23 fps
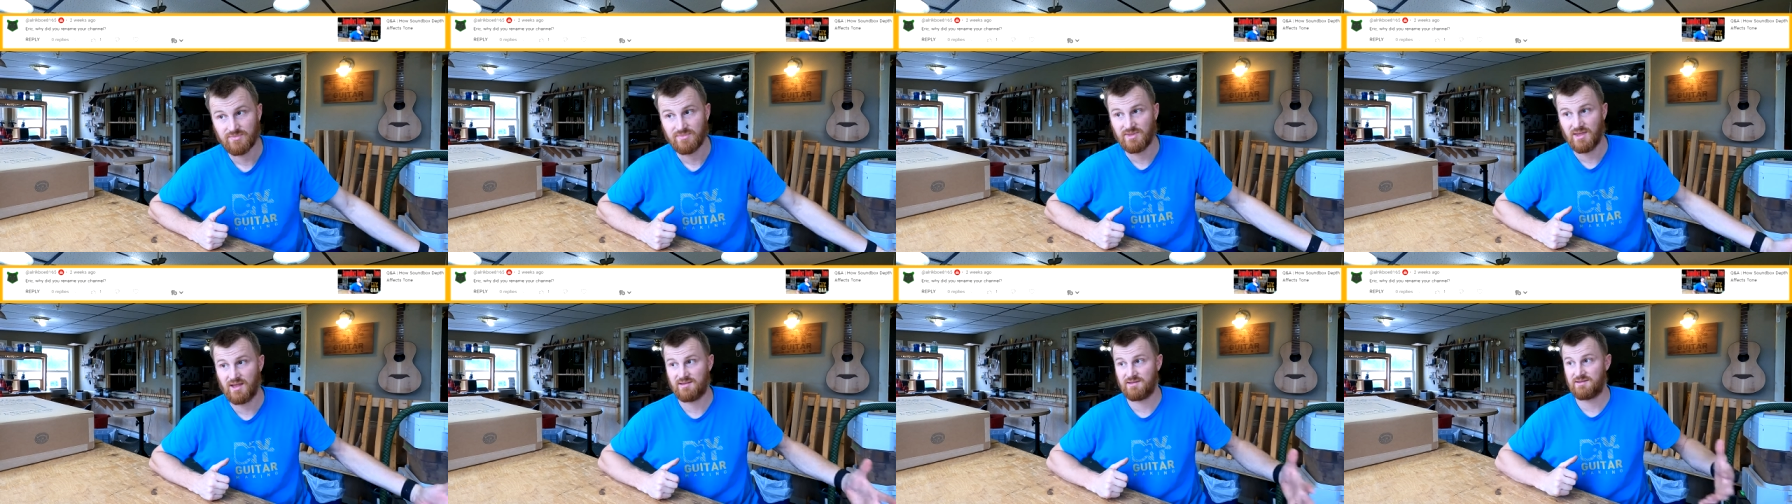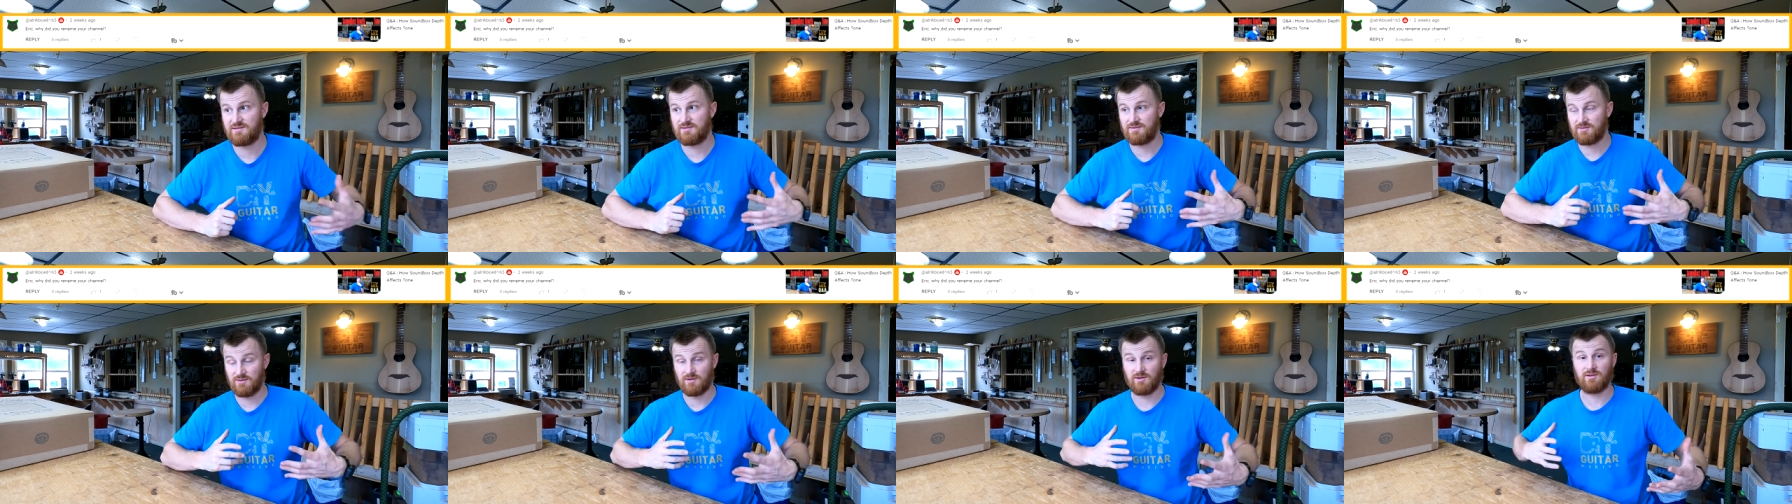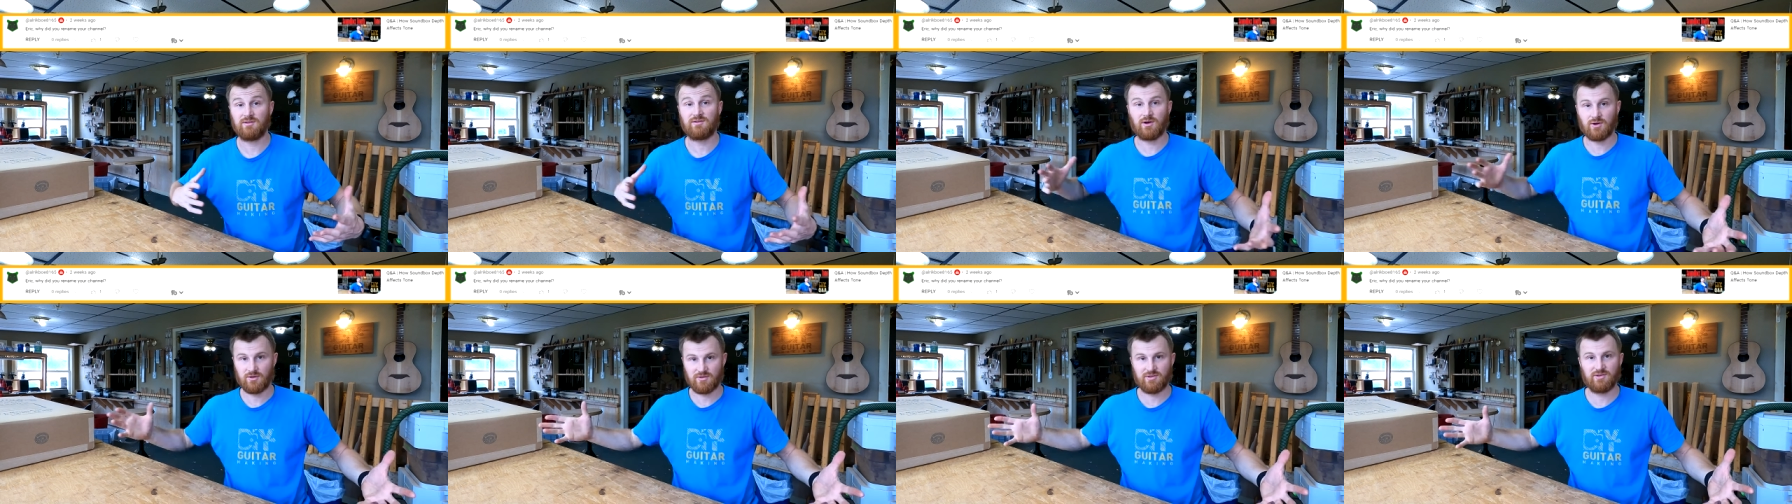That's the
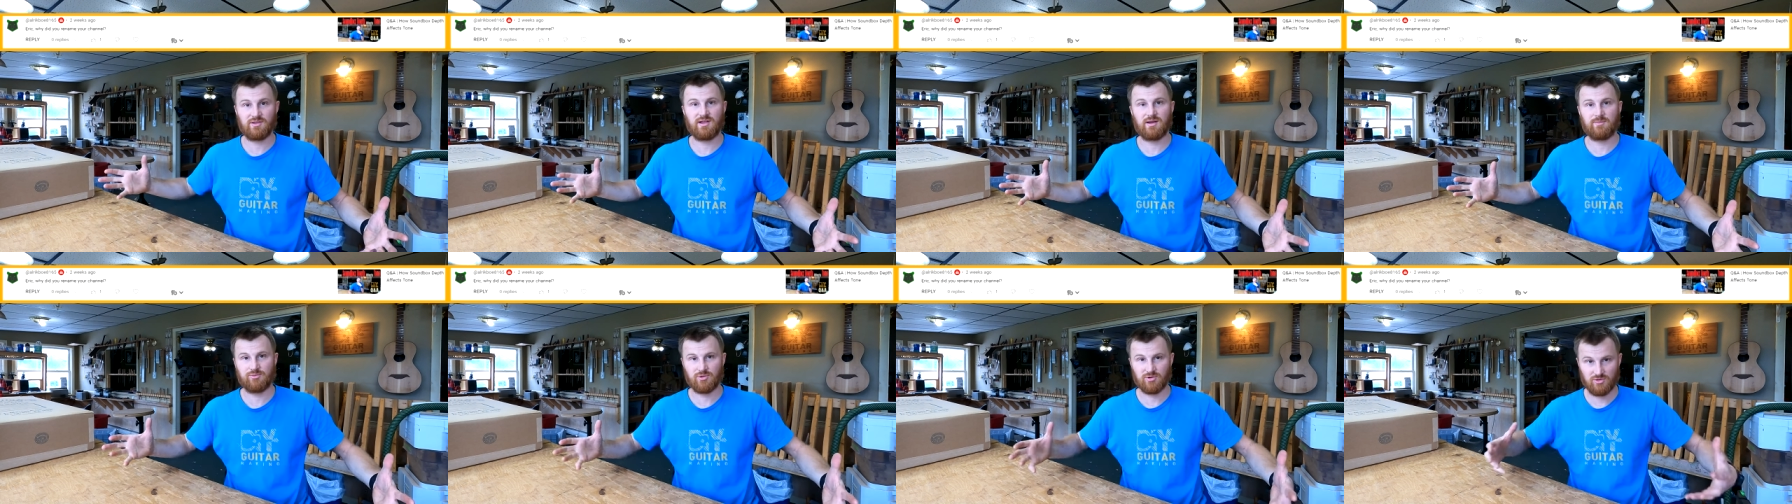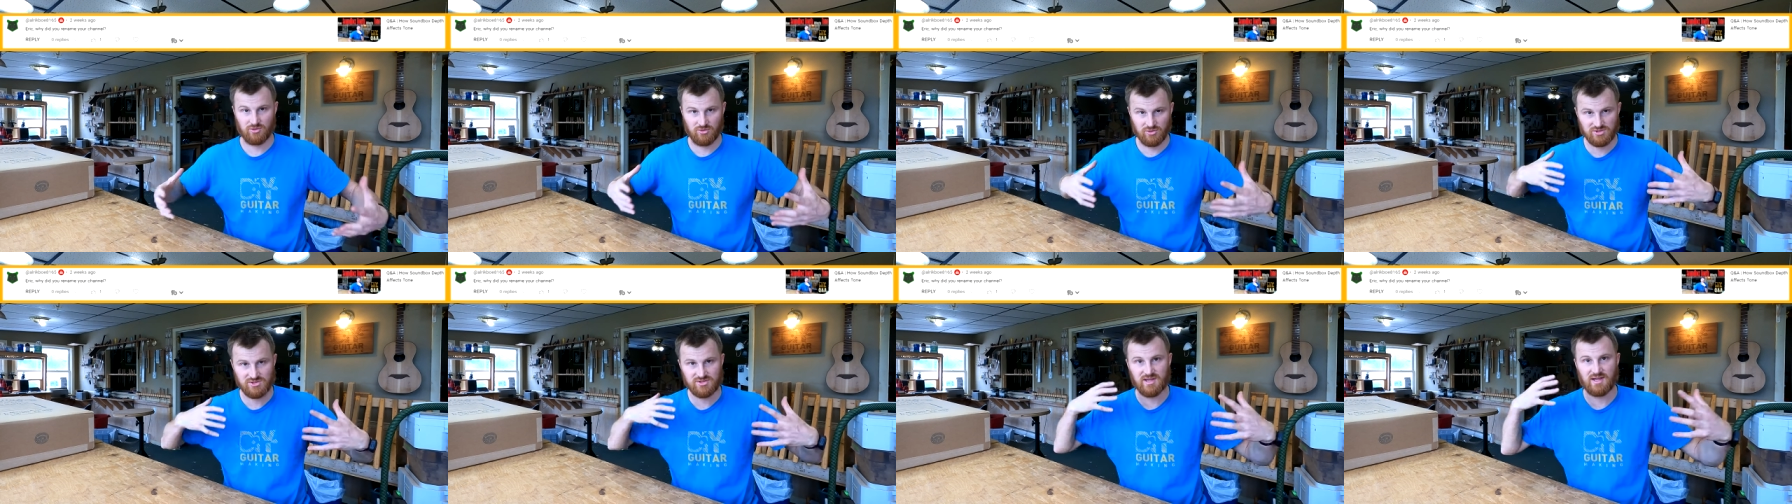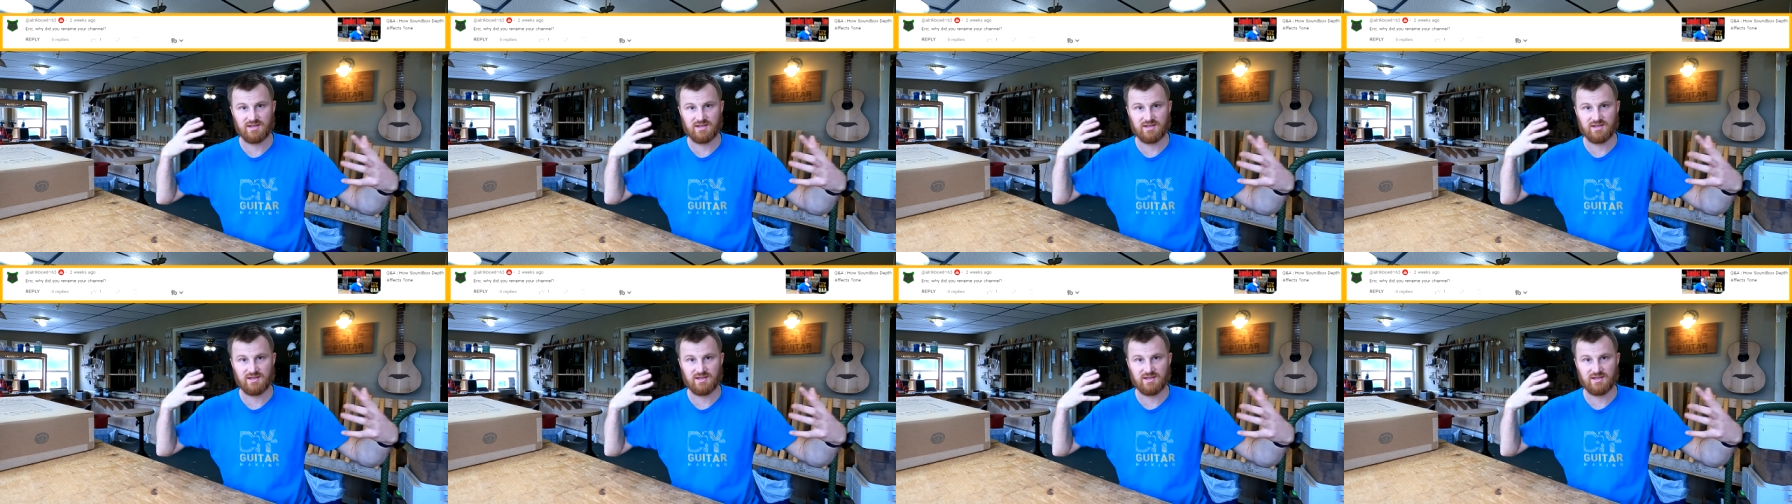guitars that I produce,